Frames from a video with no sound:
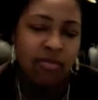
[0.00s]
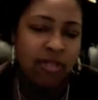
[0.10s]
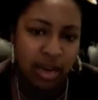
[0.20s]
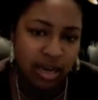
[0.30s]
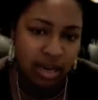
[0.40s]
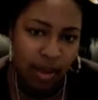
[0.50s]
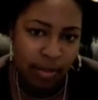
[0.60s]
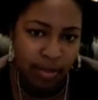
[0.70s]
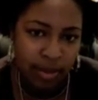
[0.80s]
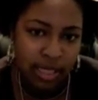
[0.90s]
red
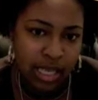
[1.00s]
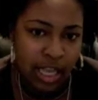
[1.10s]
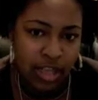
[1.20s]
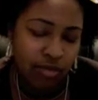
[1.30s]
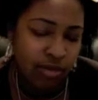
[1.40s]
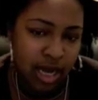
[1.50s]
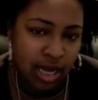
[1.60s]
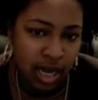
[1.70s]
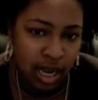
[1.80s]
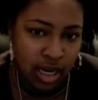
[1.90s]
peppers are like
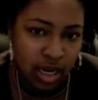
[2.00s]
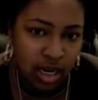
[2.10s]
$3.99.